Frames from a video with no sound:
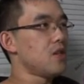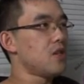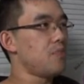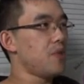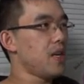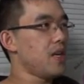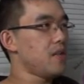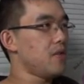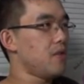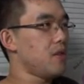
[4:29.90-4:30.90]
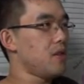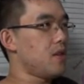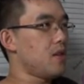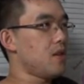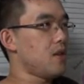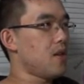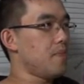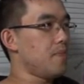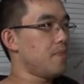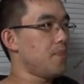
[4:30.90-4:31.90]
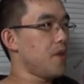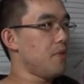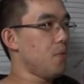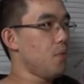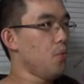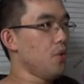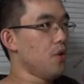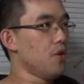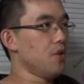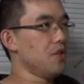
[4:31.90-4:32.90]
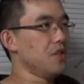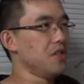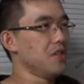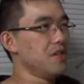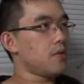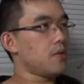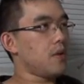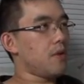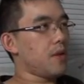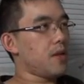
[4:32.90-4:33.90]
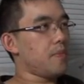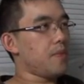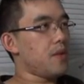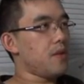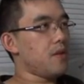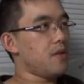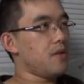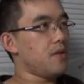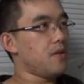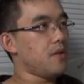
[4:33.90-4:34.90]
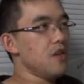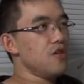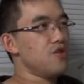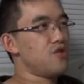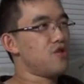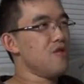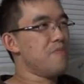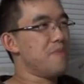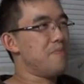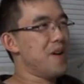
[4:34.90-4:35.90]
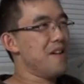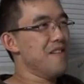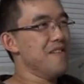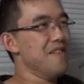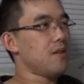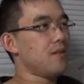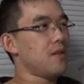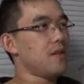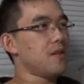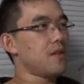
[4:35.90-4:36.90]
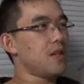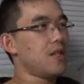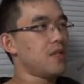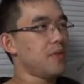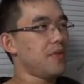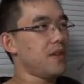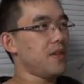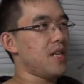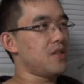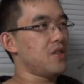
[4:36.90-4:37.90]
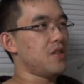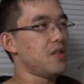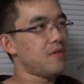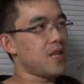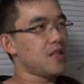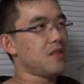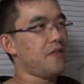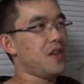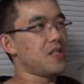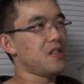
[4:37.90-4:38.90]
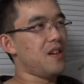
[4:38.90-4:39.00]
springy us to a, the top of the world. I want to get up here. You stupid bear. Wait, can I jump over it? Yes. That's the finish